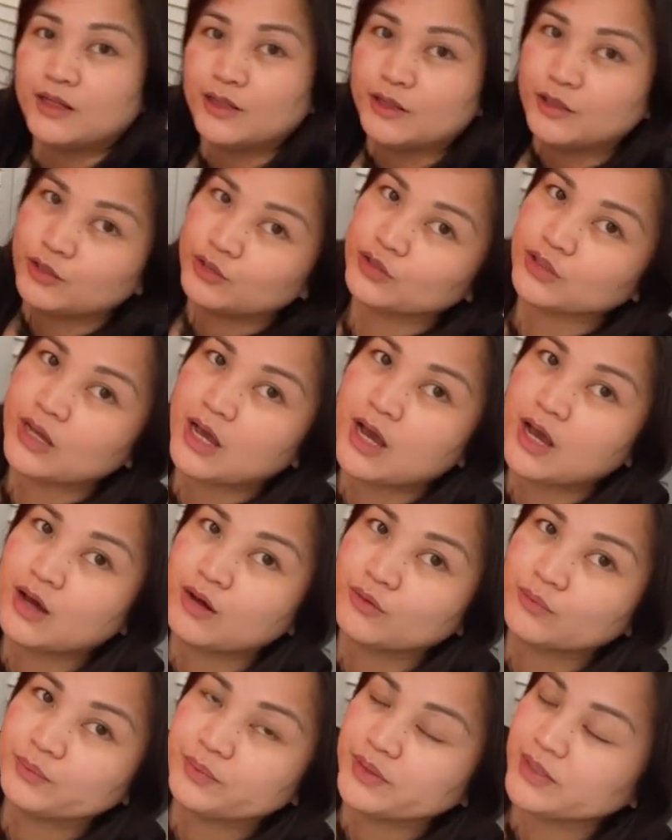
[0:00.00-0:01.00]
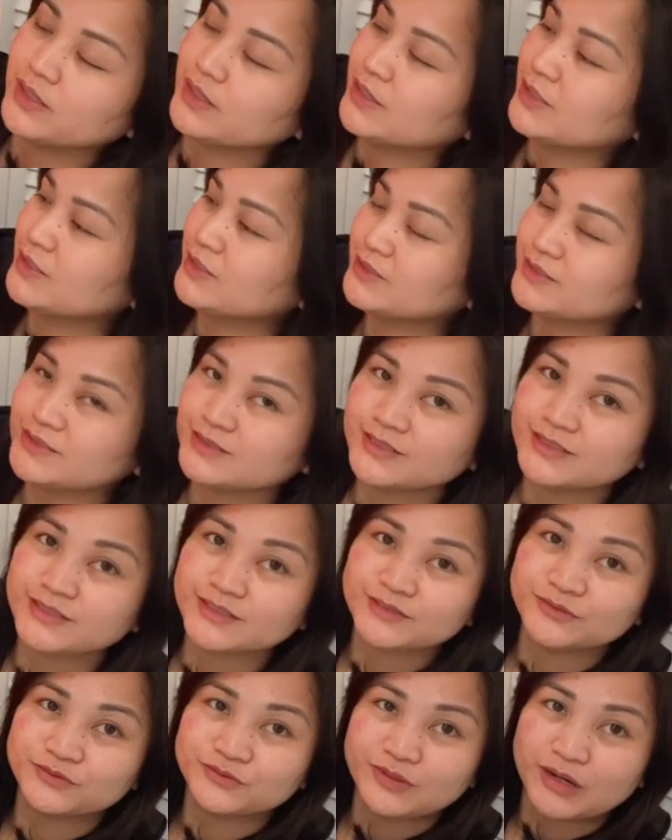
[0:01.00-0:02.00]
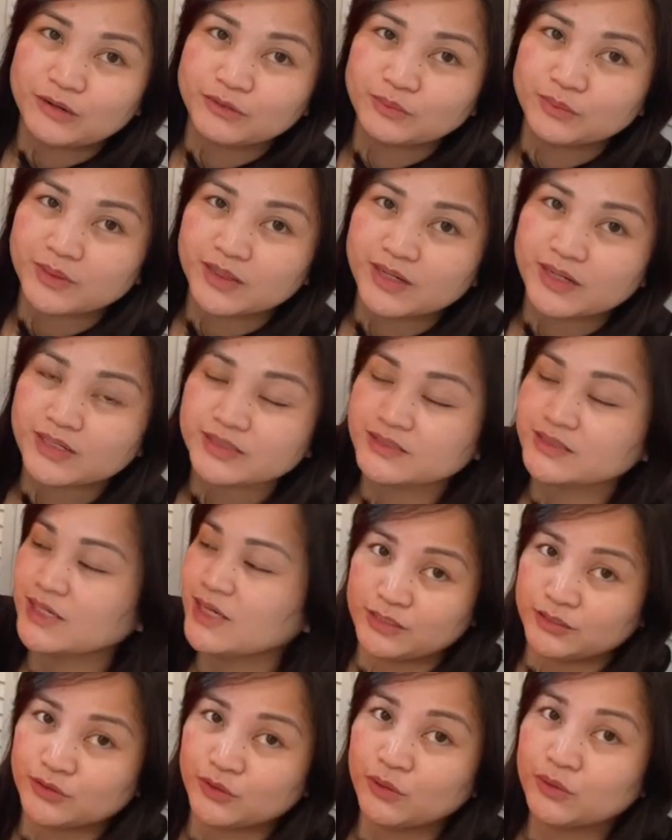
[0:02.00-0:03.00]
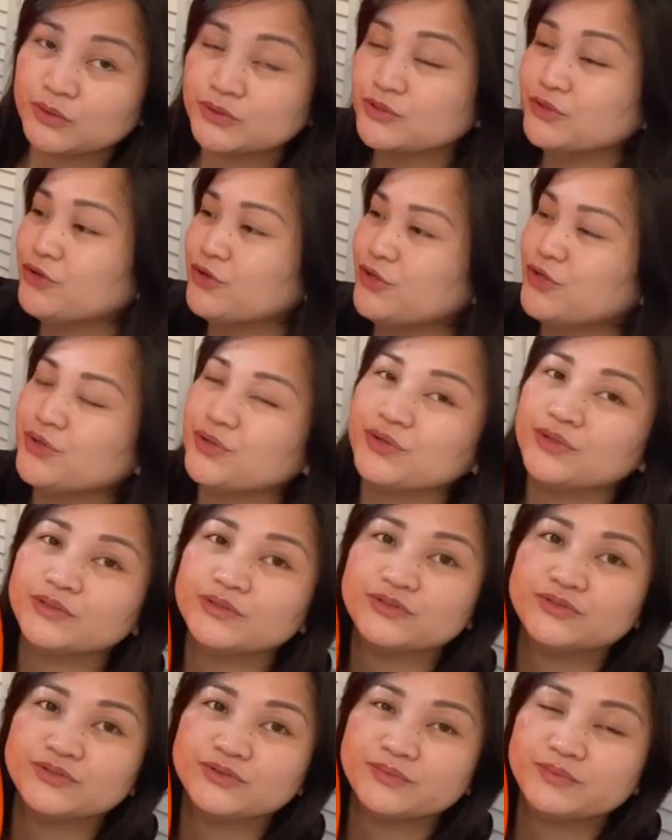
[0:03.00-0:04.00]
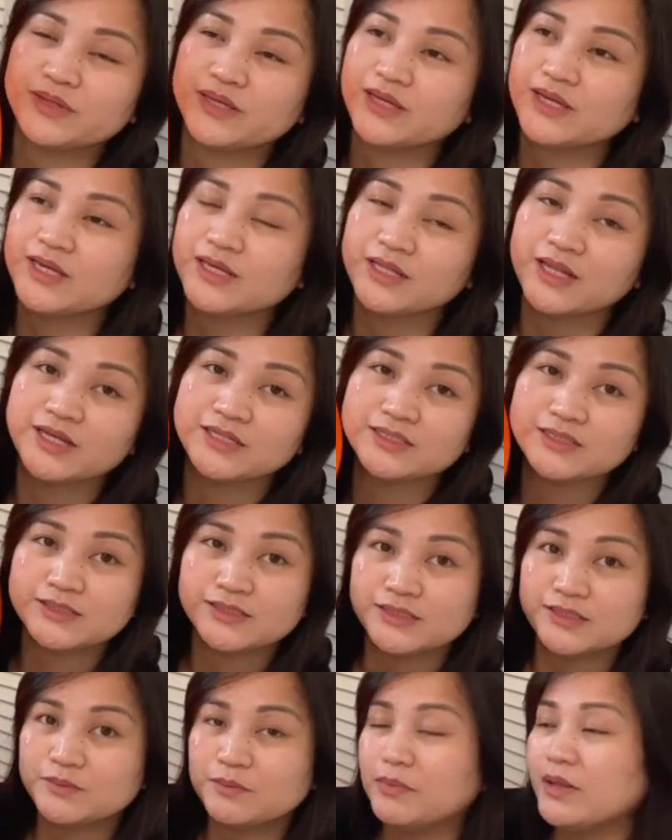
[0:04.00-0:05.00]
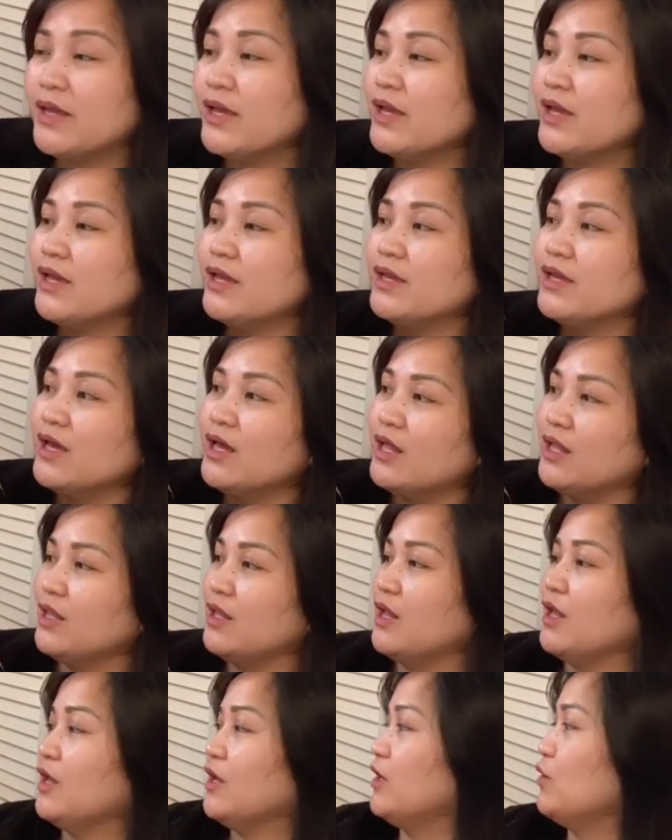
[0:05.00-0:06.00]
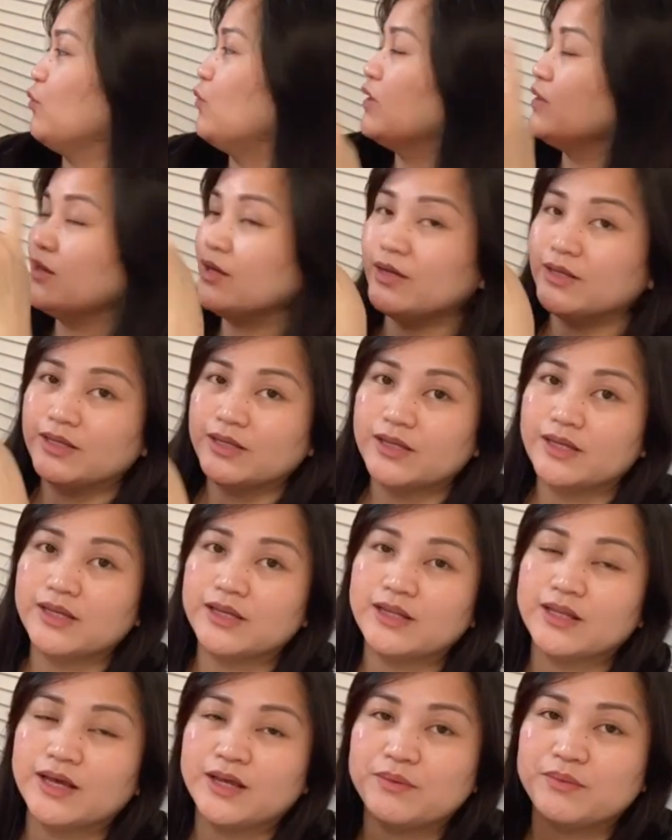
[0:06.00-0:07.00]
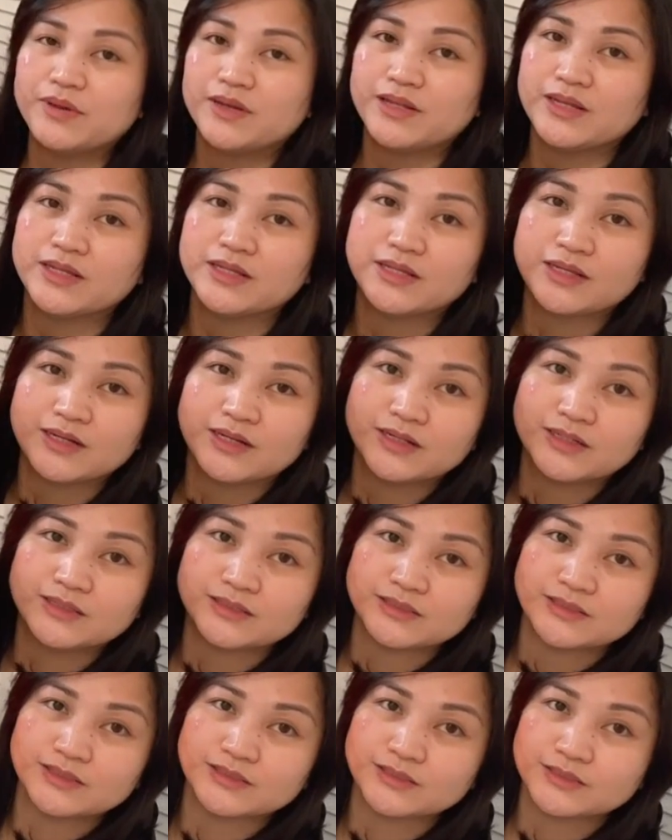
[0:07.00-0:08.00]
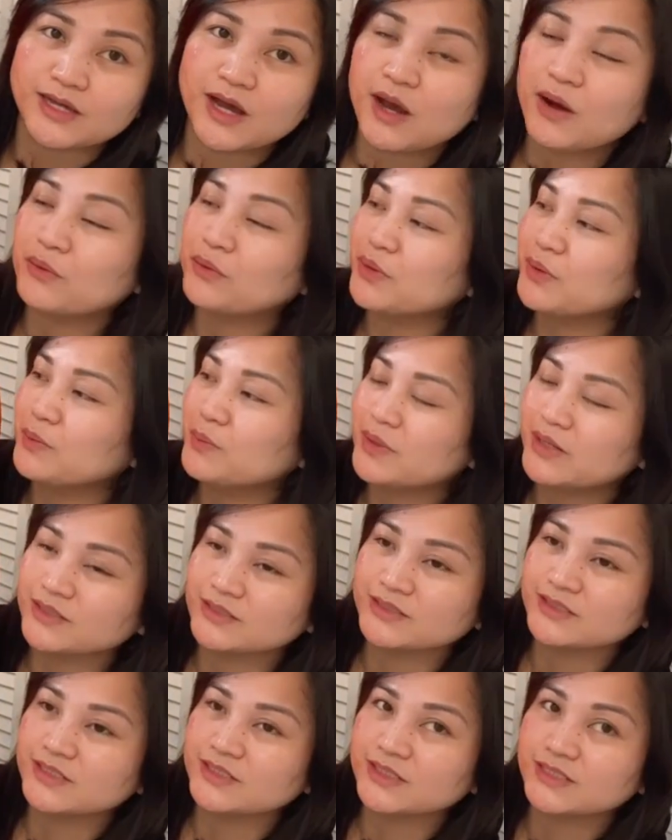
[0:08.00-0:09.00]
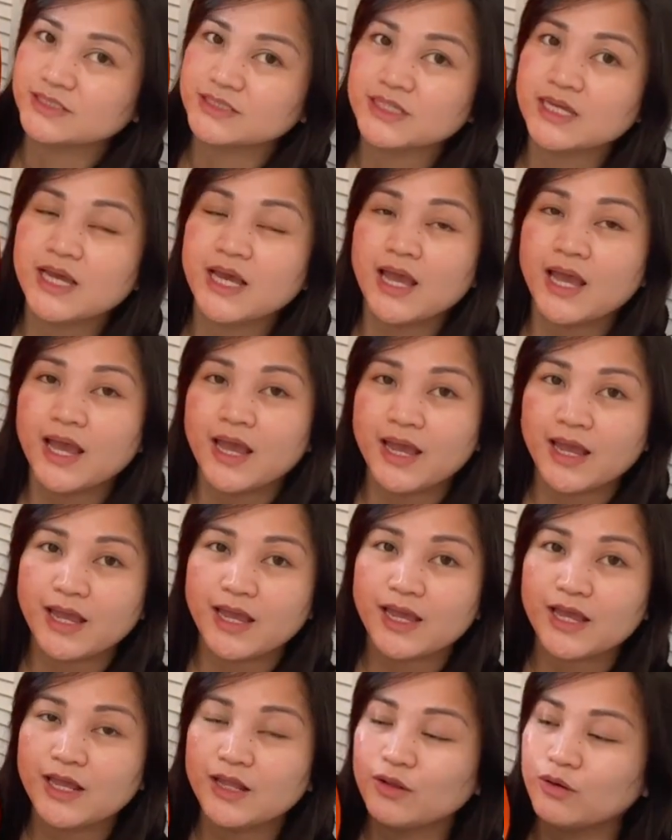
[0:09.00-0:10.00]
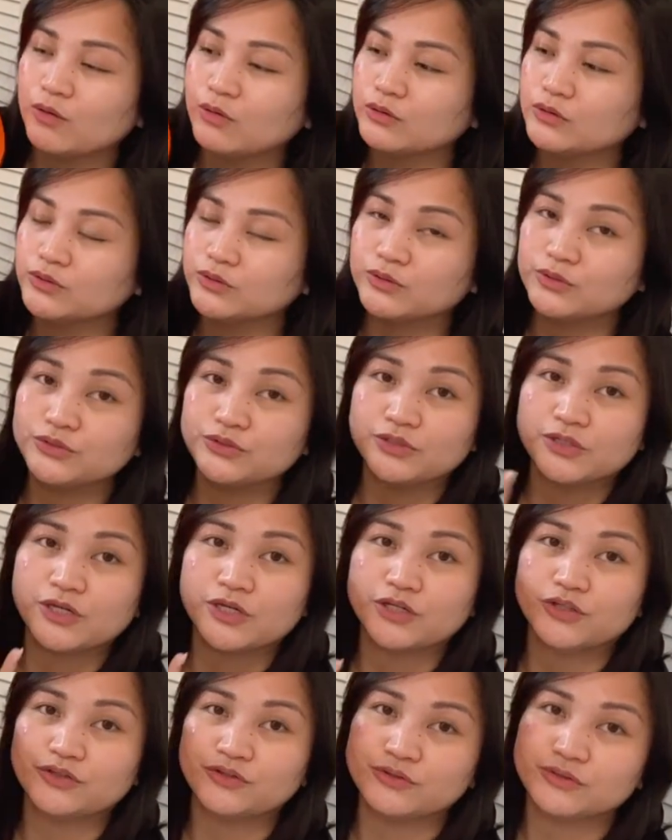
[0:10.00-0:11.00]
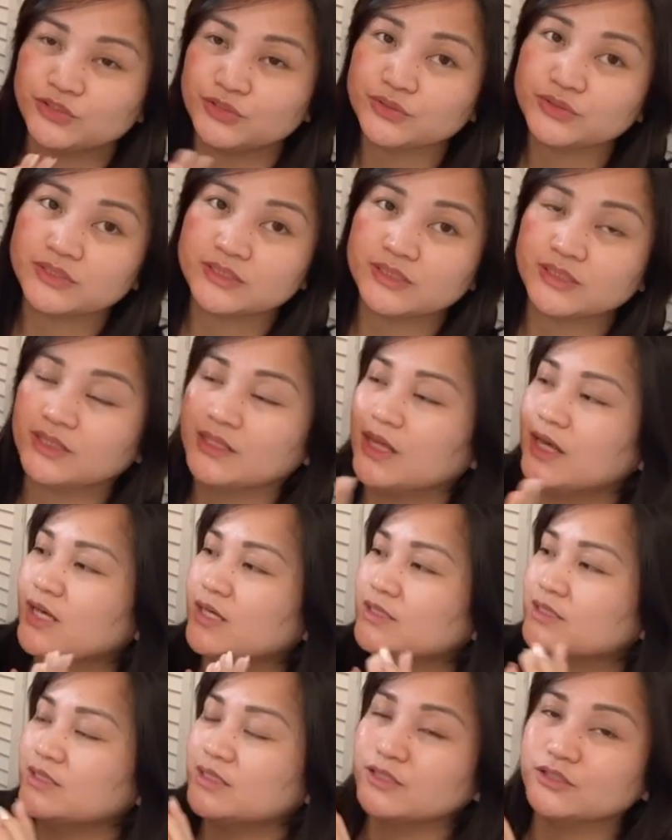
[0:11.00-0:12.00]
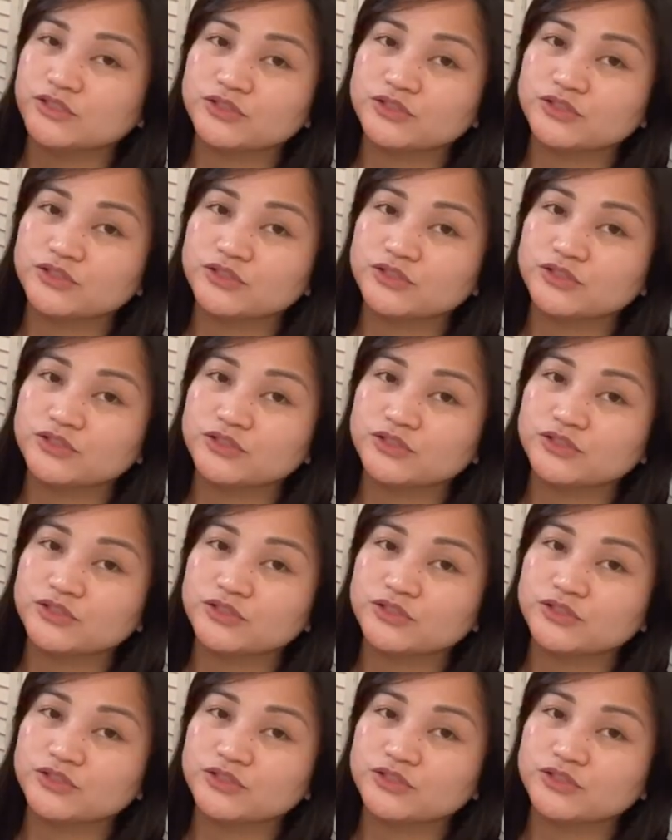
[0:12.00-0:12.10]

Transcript: Look how big is this round box. It is also cute to make it as a display, like what I did. I made it as a tower boxes, and also you can use it as a